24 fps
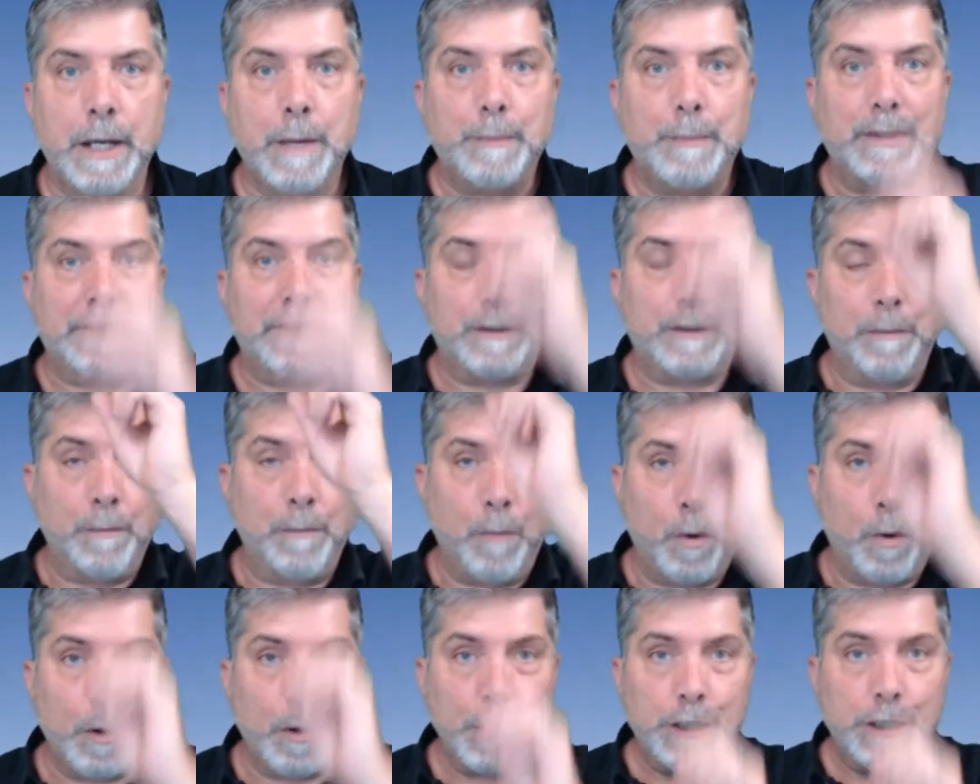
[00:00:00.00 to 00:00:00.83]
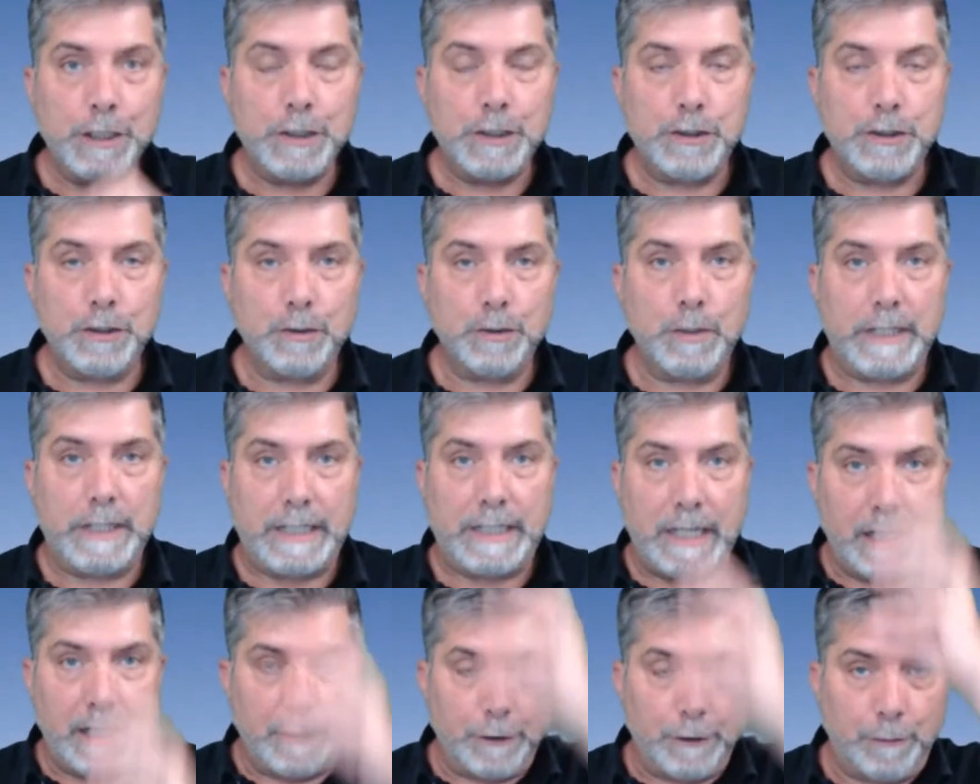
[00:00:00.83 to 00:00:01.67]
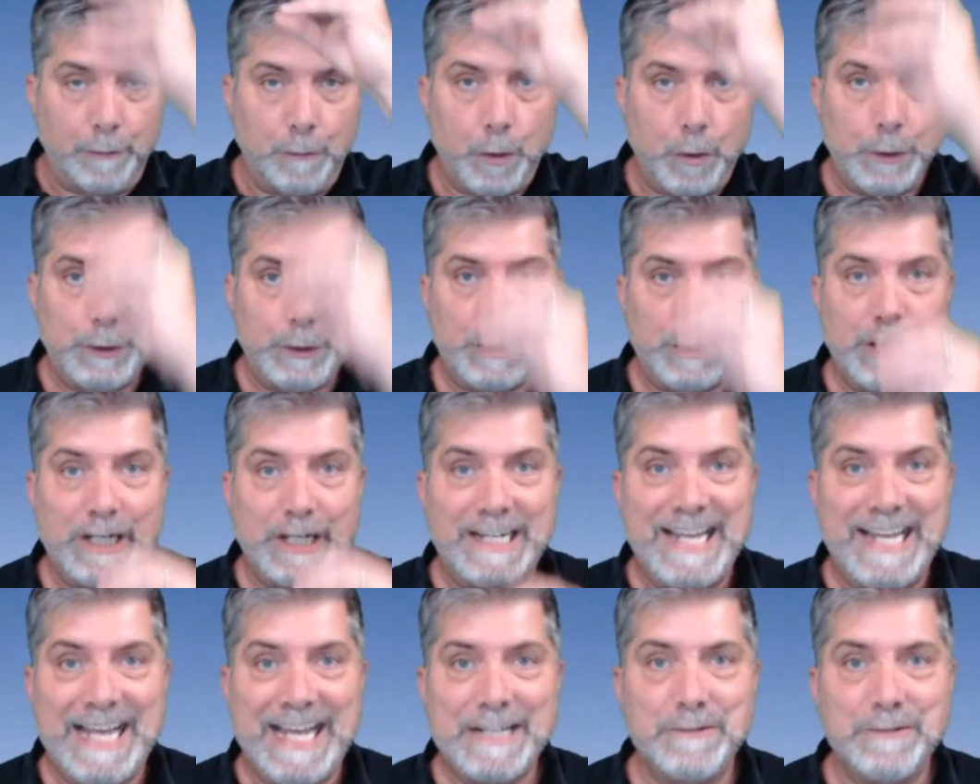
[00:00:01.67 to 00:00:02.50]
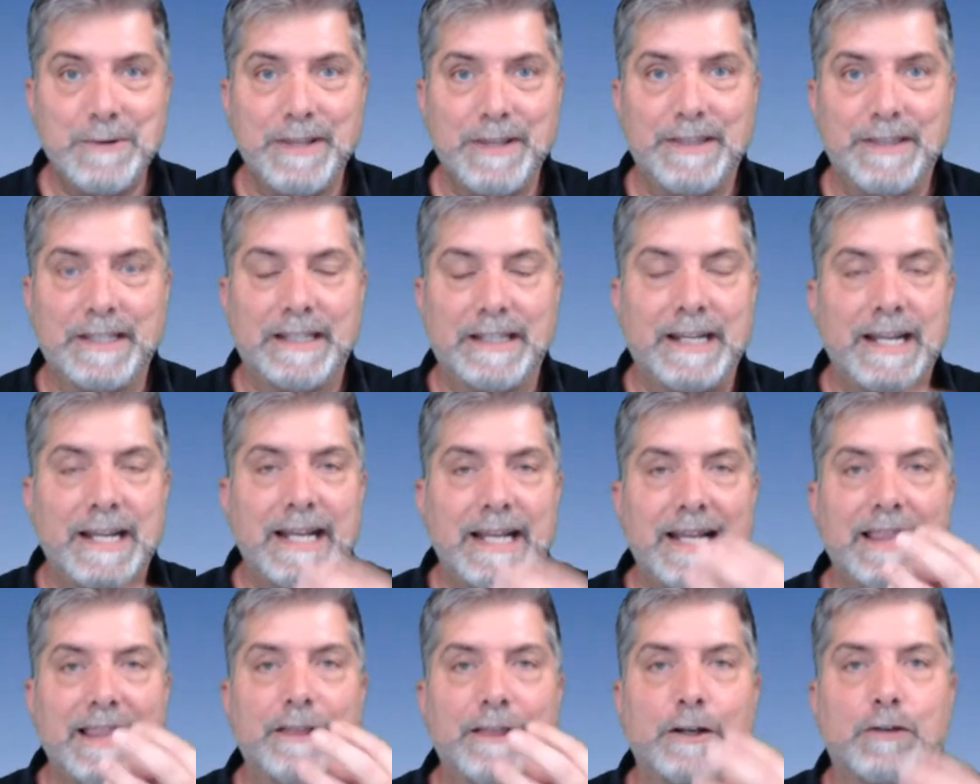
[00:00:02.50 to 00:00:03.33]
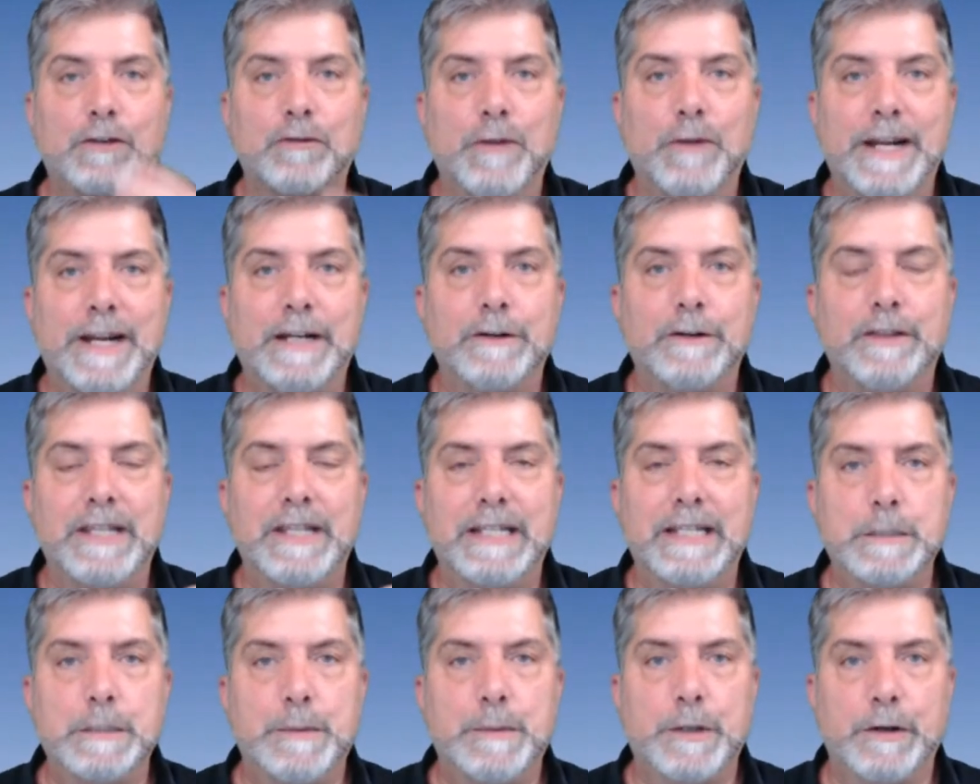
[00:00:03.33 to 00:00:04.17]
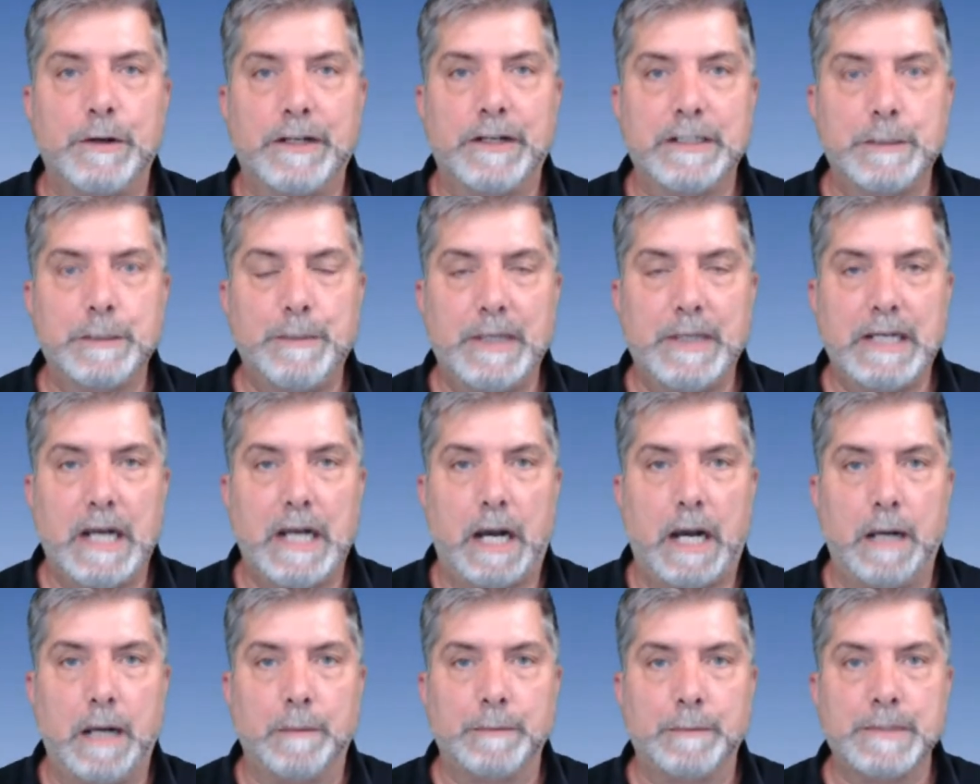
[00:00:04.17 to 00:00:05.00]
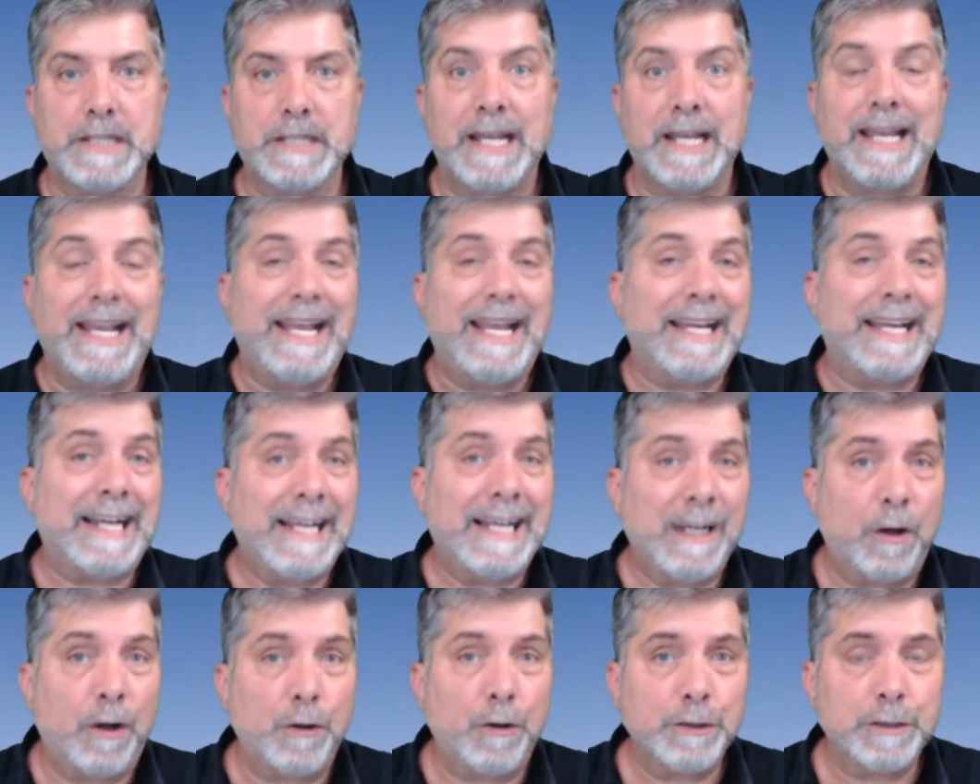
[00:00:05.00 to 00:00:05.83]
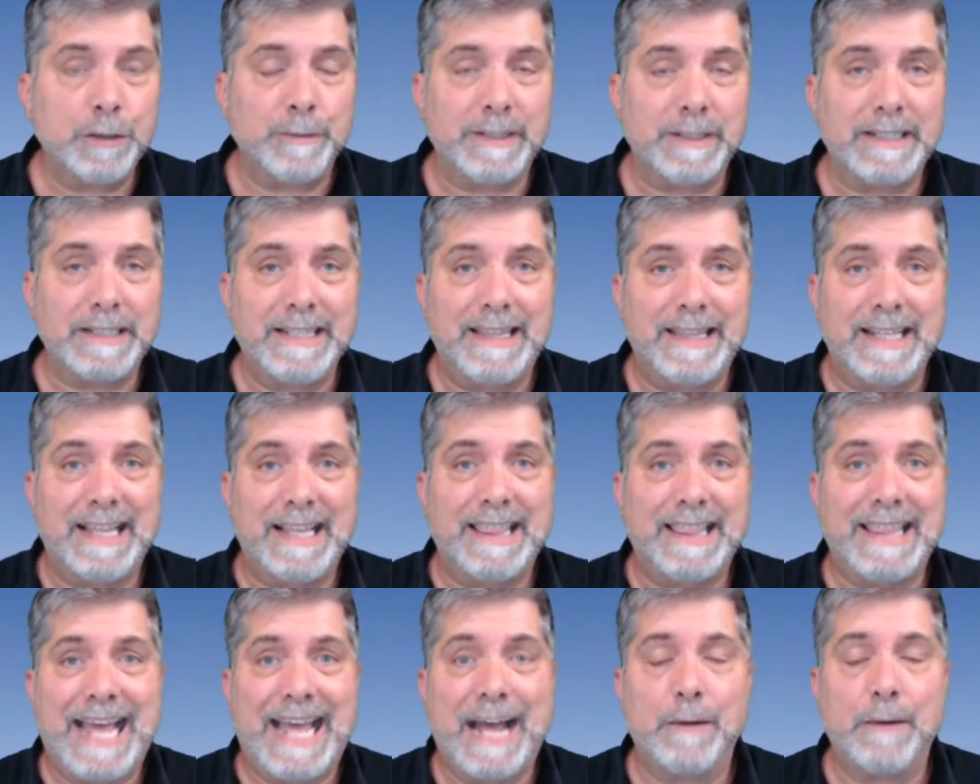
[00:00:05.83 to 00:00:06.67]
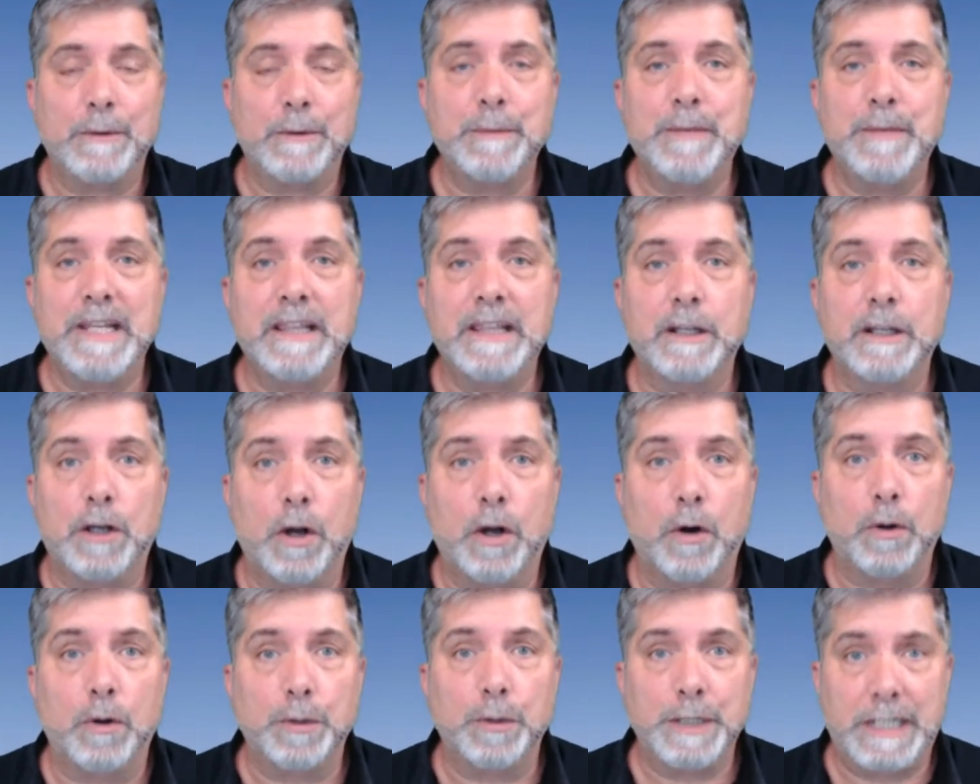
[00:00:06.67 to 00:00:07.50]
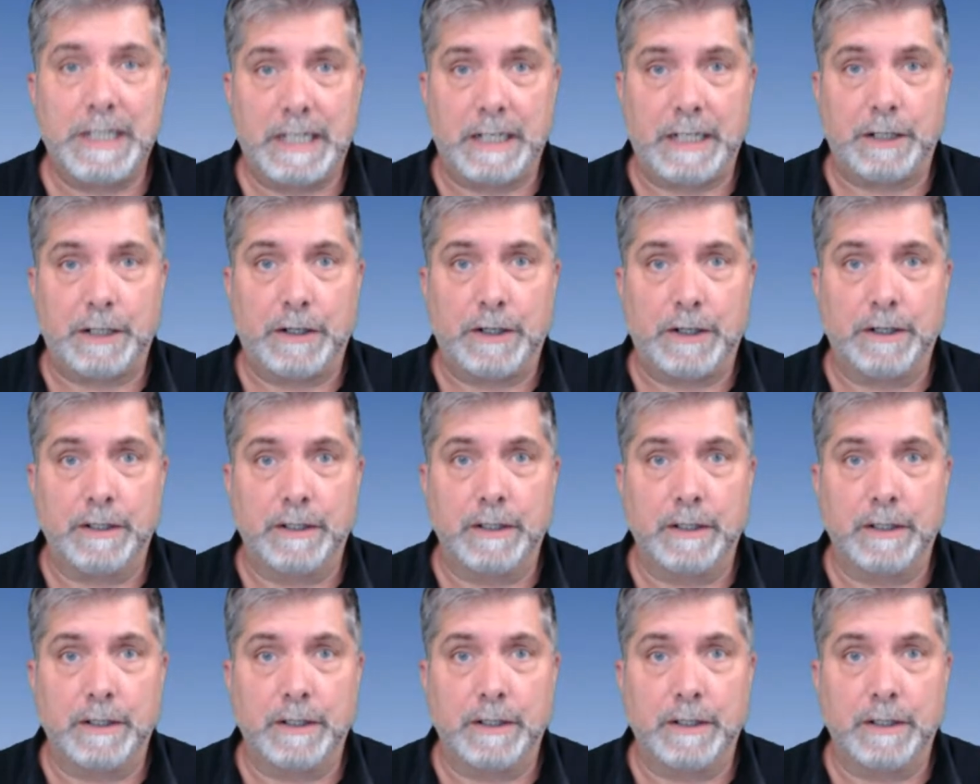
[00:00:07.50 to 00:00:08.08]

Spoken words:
But the more you do it, the more you connect with it, the greater the experience becomes. And I ultimately think that would be the goal here.